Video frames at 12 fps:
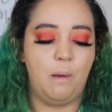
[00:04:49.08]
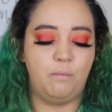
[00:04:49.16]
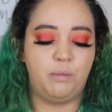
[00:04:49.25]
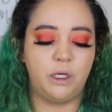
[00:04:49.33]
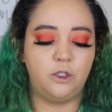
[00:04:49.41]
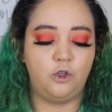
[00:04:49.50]

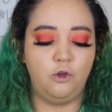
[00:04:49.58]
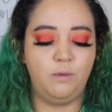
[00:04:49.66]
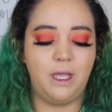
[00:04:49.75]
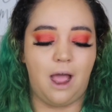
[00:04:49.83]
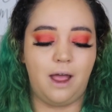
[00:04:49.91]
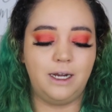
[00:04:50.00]
but to
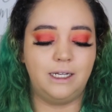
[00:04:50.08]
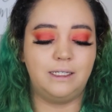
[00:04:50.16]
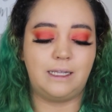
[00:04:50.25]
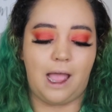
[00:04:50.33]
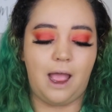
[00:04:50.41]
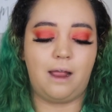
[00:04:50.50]
be
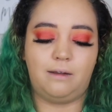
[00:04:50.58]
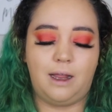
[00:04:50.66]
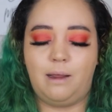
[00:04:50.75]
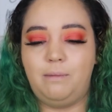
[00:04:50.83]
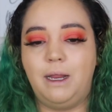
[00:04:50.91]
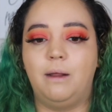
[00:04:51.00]
honest,
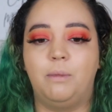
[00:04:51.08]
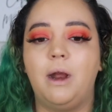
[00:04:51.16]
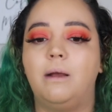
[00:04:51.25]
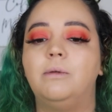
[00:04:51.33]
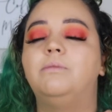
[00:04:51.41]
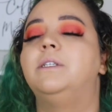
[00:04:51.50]
I mean, I
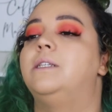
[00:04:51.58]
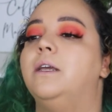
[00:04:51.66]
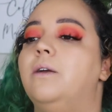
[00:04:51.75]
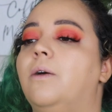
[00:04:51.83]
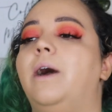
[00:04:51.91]
probably do.